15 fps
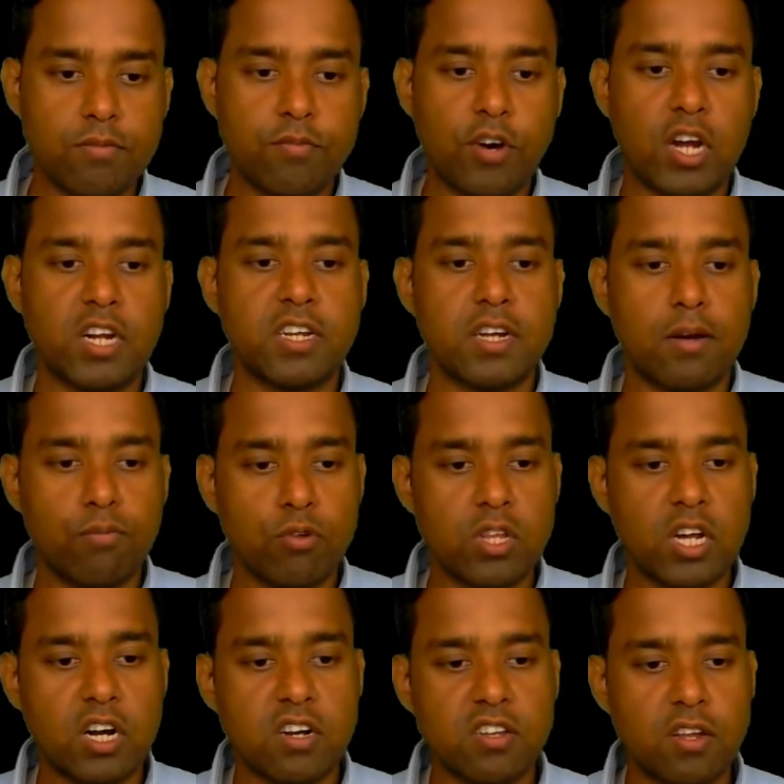For example,
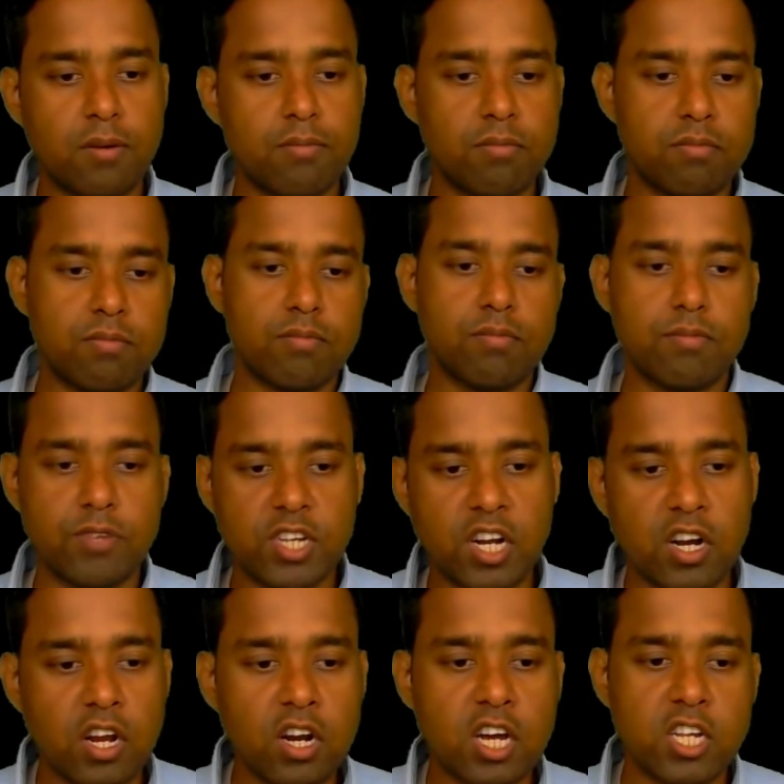there are some
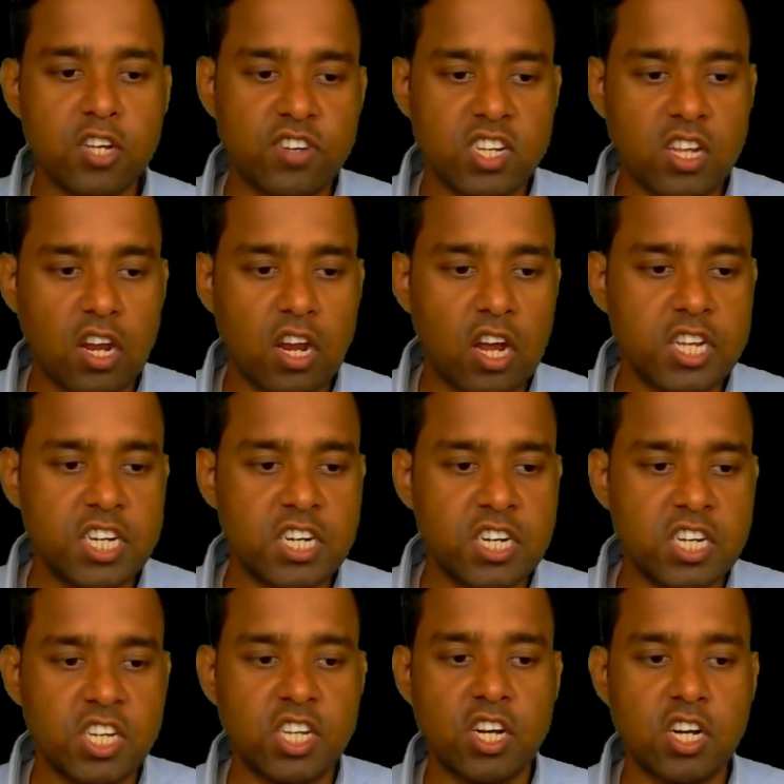general conservation laws in
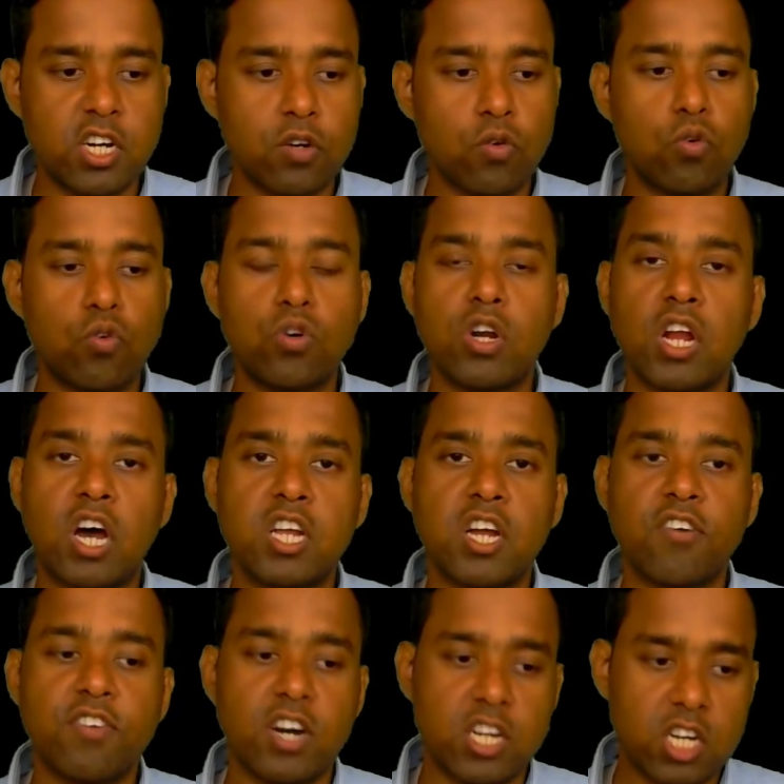nature include laws
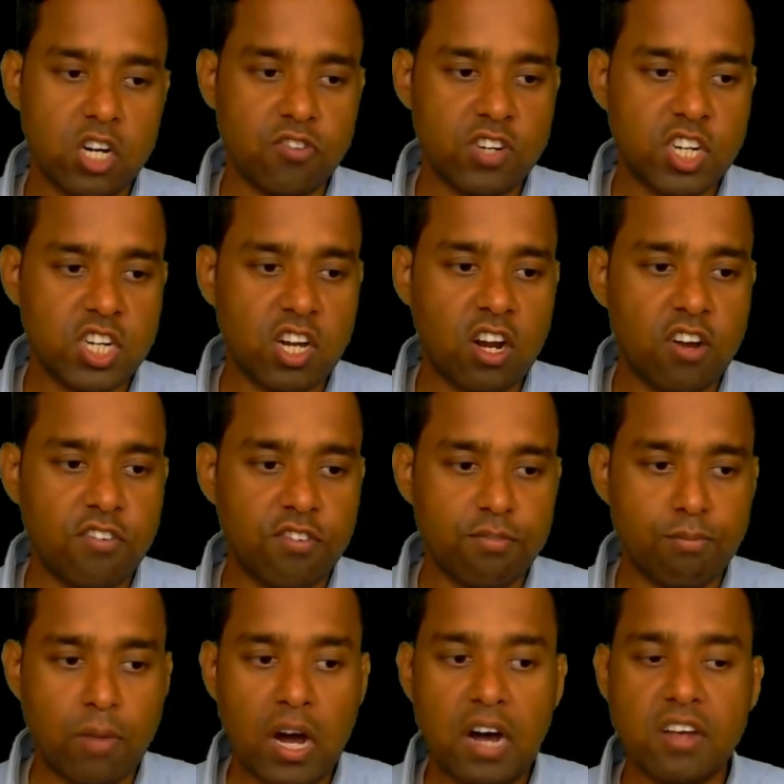of conservation of
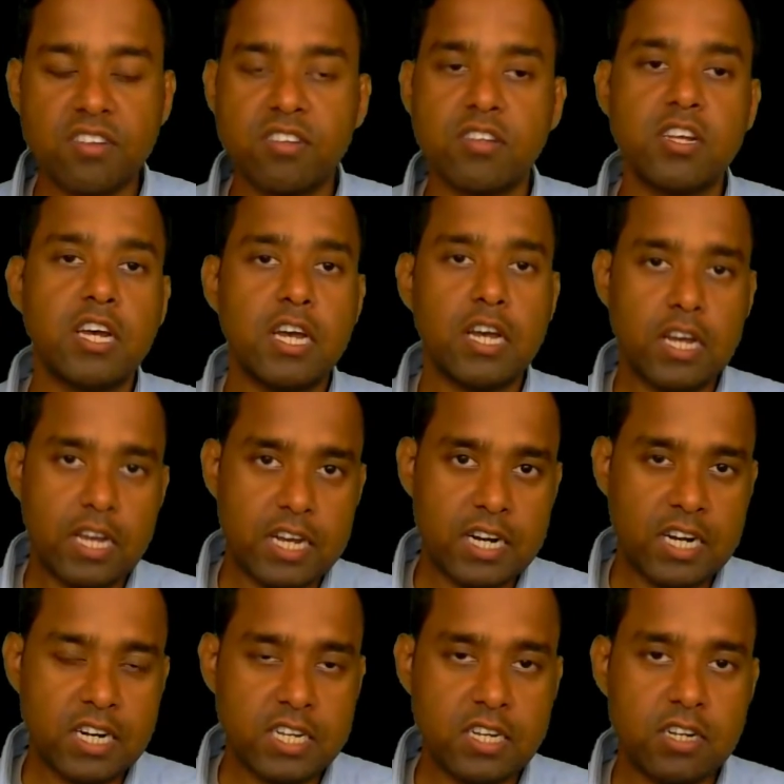mass,
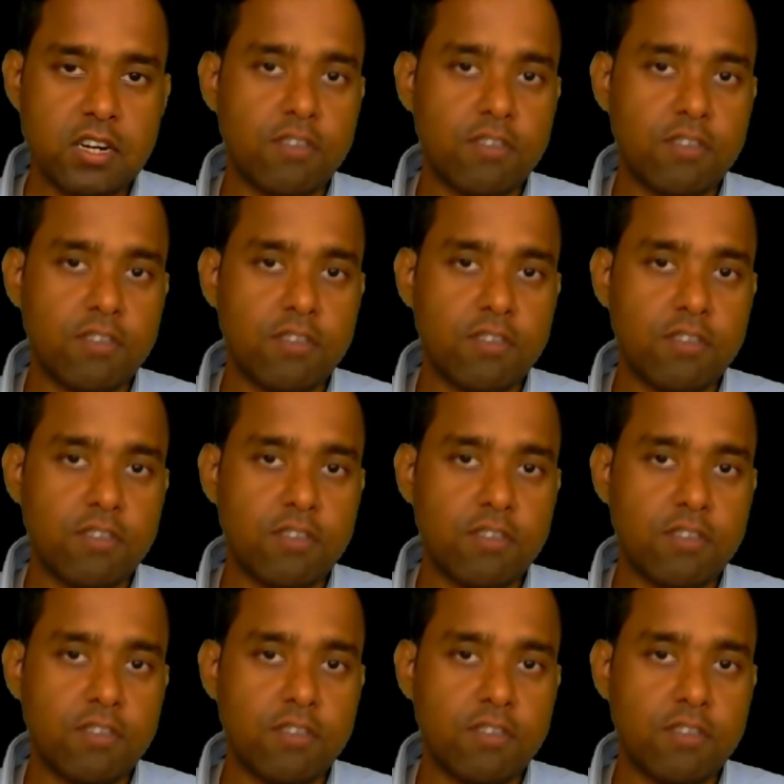energy.